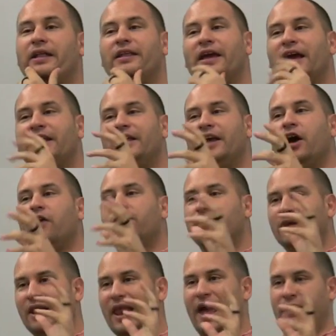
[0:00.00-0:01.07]
The idea of
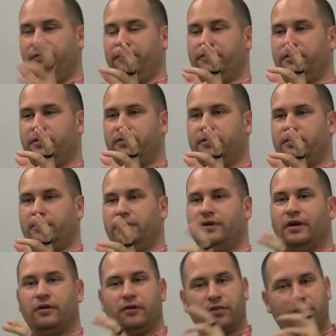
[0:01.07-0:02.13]
the left,
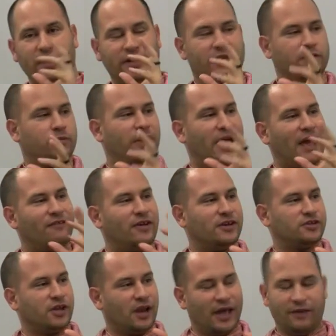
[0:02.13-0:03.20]
the thing that we have
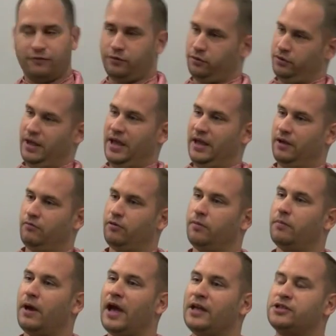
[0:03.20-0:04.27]
as a left today,
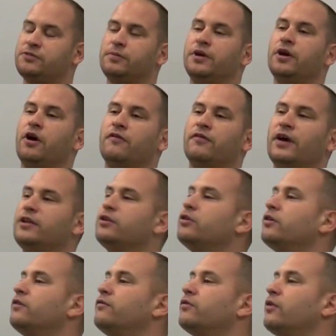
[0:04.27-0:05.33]
reminds me of, I don't
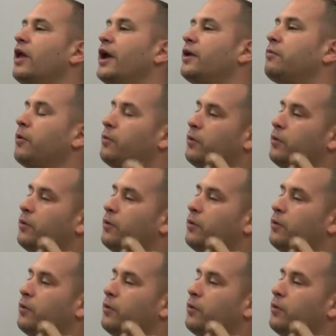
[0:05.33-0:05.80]
know if you like